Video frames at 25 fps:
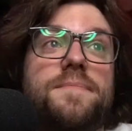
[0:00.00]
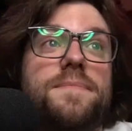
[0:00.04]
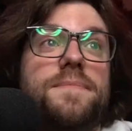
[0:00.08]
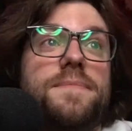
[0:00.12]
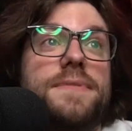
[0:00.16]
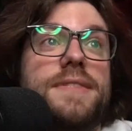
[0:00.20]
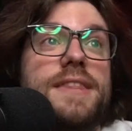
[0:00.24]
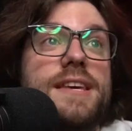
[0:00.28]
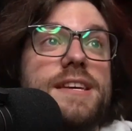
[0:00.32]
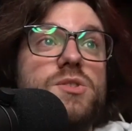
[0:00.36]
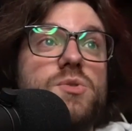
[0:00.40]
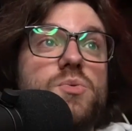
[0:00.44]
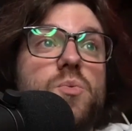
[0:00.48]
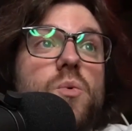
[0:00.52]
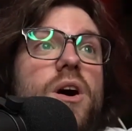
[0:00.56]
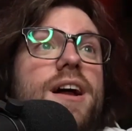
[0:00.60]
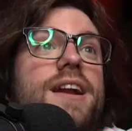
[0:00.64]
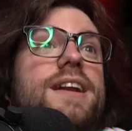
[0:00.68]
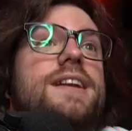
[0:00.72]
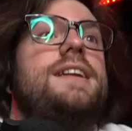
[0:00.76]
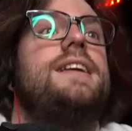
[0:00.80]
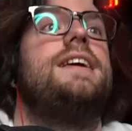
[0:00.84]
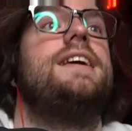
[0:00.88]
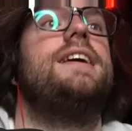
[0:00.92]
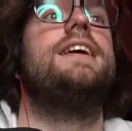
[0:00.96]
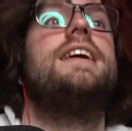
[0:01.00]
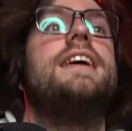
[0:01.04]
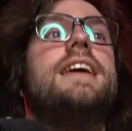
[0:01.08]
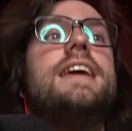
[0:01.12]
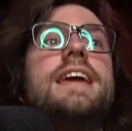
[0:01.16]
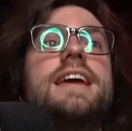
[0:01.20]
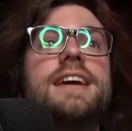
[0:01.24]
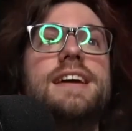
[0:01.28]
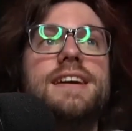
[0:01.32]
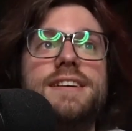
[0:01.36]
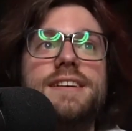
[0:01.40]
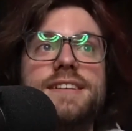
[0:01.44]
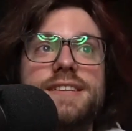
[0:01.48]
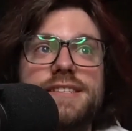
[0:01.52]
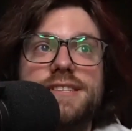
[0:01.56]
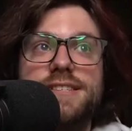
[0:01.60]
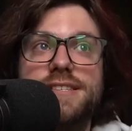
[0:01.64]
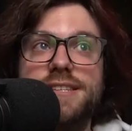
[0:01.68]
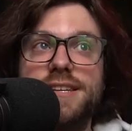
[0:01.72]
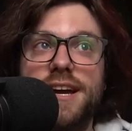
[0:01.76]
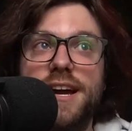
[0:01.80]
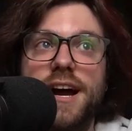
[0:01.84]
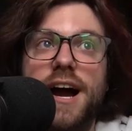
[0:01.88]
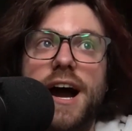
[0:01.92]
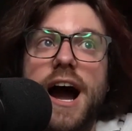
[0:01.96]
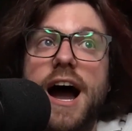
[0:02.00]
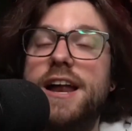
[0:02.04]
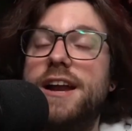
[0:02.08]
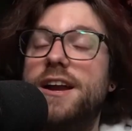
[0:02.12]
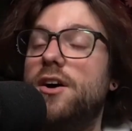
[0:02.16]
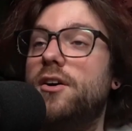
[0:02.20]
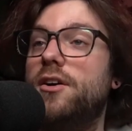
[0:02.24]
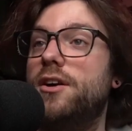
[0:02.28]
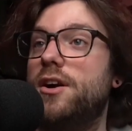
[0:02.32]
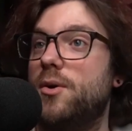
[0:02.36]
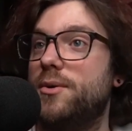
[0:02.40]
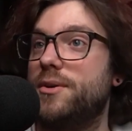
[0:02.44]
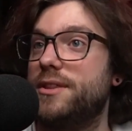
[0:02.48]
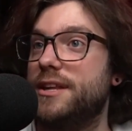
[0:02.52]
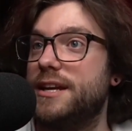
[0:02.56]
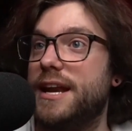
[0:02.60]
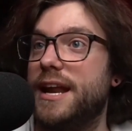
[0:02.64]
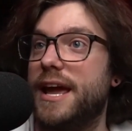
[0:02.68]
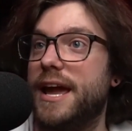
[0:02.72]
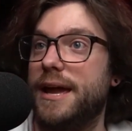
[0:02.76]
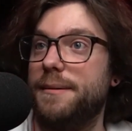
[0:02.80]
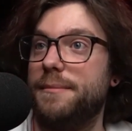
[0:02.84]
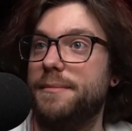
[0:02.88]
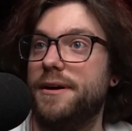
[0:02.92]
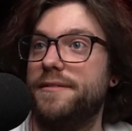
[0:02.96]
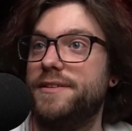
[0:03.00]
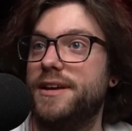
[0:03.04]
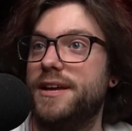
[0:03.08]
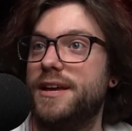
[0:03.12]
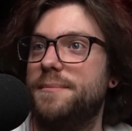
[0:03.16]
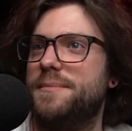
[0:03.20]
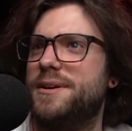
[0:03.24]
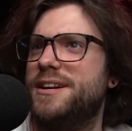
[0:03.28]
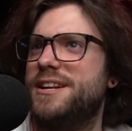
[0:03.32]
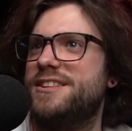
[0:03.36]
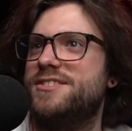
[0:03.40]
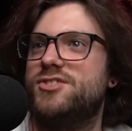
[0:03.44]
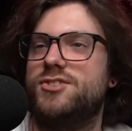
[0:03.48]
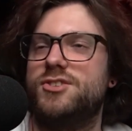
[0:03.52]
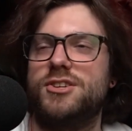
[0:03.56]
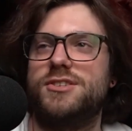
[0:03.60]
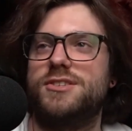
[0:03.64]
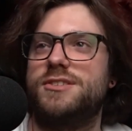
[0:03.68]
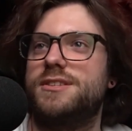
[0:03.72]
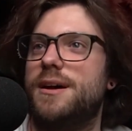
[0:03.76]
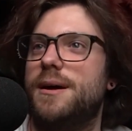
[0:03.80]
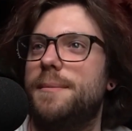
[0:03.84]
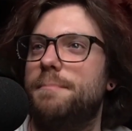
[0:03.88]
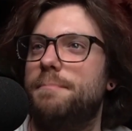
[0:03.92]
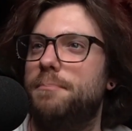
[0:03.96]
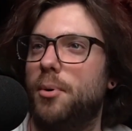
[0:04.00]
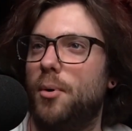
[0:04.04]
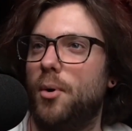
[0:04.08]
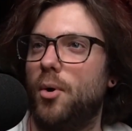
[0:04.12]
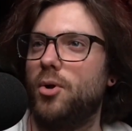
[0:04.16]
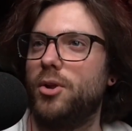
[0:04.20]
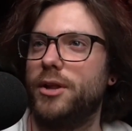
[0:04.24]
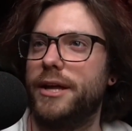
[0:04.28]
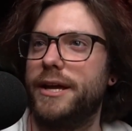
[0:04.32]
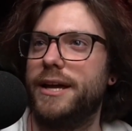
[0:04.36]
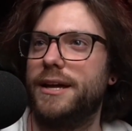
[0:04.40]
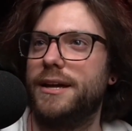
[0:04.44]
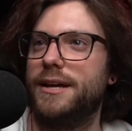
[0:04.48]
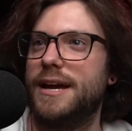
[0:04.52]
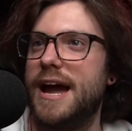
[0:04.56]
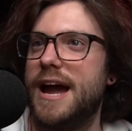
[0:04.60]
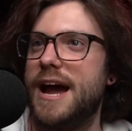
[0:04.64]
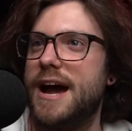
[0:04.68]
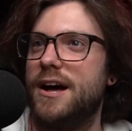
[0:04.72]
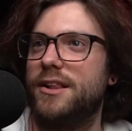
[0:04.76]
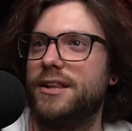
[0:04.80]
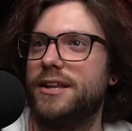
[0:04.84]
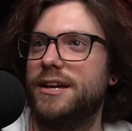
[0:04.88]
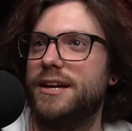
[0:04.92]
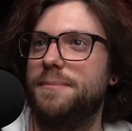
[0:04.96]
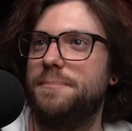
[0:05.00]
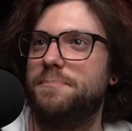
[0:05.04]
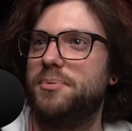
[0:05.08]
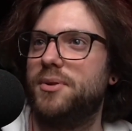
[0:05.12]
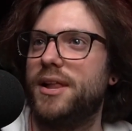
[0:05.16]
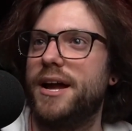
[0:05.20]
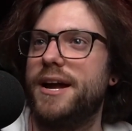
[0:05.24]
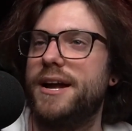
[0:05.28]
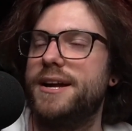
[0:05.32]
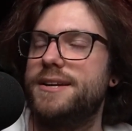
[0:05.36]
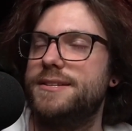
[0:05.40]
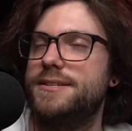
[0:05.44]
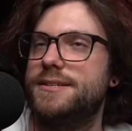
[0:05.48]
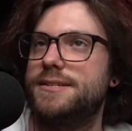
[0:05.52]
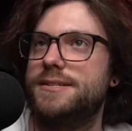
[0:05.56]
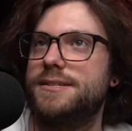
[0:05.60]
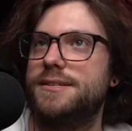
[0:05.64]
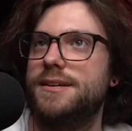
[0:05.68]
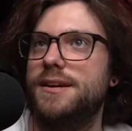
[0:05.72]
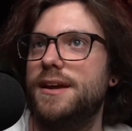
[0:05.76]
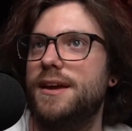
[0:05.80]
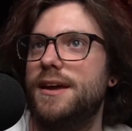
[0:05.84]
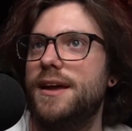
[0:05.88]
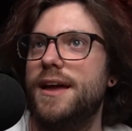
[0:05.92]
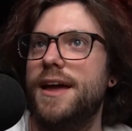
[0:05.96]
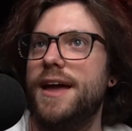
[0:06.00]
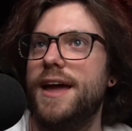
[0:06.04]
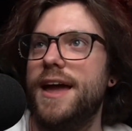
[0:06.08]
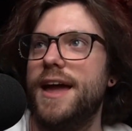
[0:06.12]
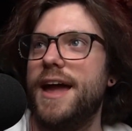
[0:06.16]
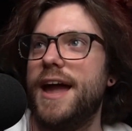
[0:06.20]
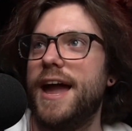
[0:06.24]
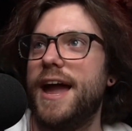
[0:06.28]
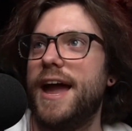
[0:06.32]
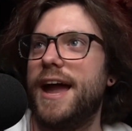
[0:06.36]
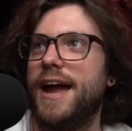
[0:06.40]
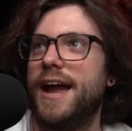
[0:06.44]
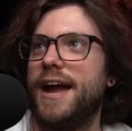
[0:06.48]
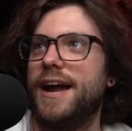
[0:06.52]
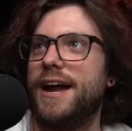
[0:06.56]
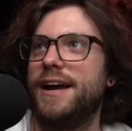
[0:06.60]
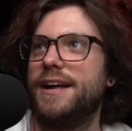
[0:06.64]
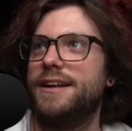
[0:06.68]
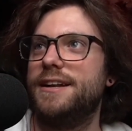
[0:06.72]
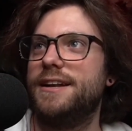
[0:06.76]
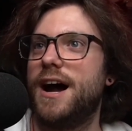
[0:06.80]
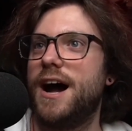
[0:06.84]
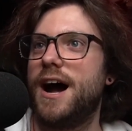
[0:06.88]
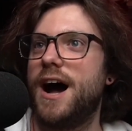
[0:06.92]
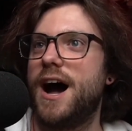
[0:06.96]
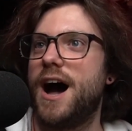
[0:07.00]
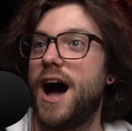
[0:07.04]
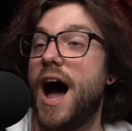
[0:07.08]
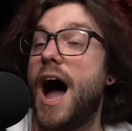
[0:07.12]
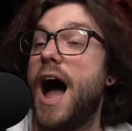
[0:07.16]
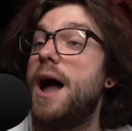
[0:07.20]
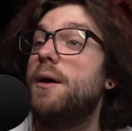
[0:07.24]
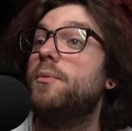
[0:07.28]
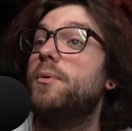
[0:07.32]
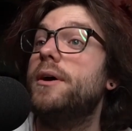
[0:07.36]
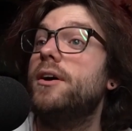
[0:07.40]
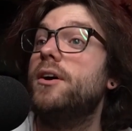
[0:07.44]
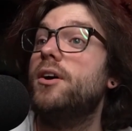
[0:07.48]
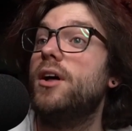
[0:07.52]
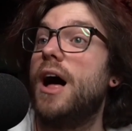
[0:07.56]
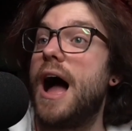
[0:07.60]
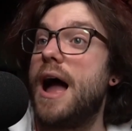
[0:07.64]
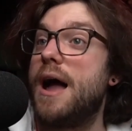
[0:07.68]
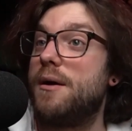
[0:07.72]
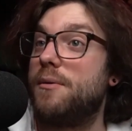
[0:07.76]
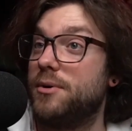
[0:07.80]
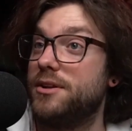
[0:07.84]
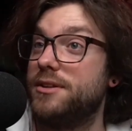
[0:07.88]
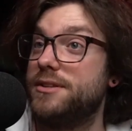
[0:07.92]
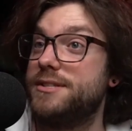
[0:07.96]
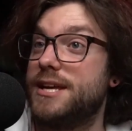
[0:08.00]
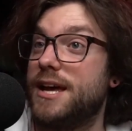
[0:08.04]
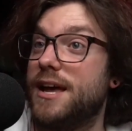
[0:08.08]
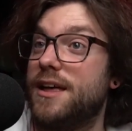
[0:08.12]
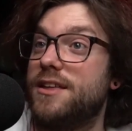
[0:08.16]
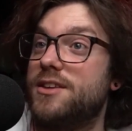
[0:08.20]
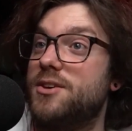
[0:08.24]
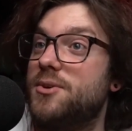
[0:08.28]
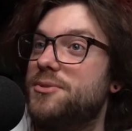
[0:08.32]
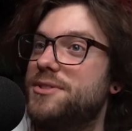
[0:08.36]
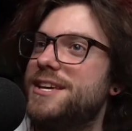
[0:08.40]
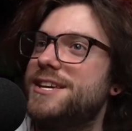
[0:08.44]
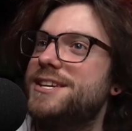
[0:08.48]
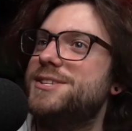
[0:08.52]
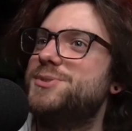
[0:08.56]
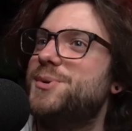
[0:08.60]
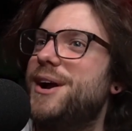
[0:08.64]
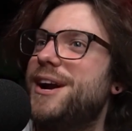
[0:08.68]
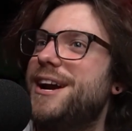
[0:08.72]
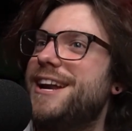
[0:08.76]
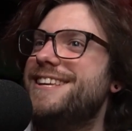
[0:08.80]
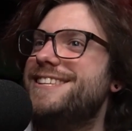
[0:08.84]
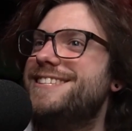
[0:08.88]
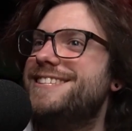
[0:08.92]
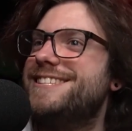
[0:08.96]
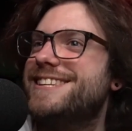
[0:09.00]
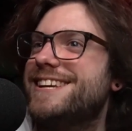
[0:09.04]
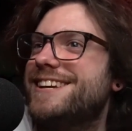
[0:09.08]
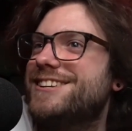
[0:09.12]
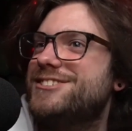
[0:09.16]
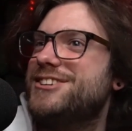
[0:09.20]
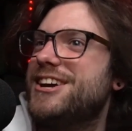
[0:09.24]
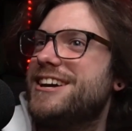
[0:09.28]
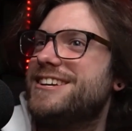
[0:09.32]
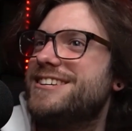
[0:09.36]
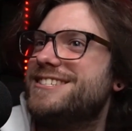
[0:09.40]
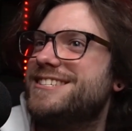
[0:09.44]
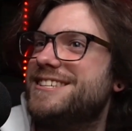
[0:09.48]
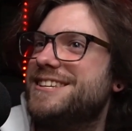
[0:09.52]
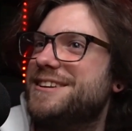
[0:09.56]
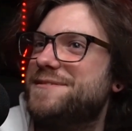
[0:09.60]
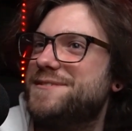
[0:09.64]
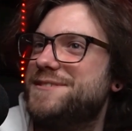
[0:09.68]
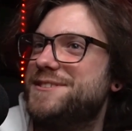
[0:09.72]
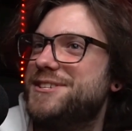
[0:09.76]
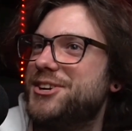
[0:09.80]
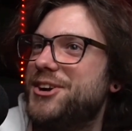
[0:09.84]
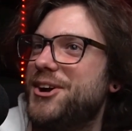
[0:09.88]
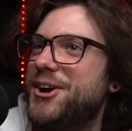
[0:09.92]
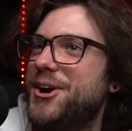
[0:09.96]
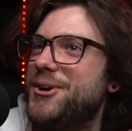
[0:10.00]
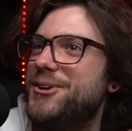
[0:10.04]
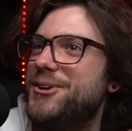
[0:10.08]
This one is, I don't know the name of it, but it's just some bowling alley place. And I will tell you, this one is suggestive, so go